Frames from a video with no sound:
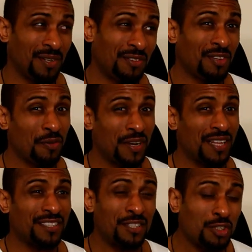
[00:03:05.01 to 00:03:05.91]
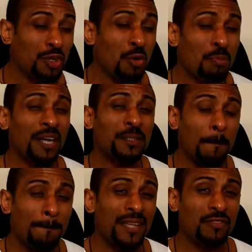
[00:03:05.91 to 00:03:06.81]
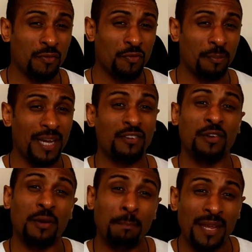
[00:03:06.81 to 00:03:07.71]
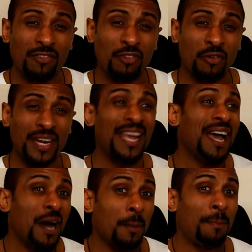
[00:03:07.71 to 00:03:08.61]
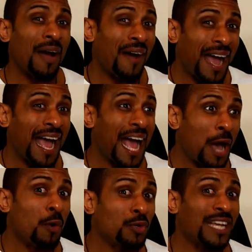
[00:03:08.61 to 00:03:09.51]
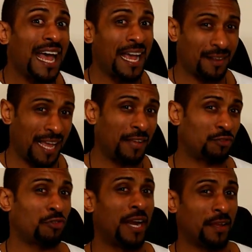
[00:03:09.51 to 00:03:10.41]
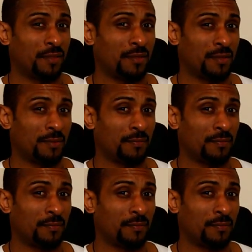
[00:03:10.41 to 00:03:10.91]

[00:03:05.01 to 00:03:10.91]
considering there's so much misinformation and mystery about how to add that strength?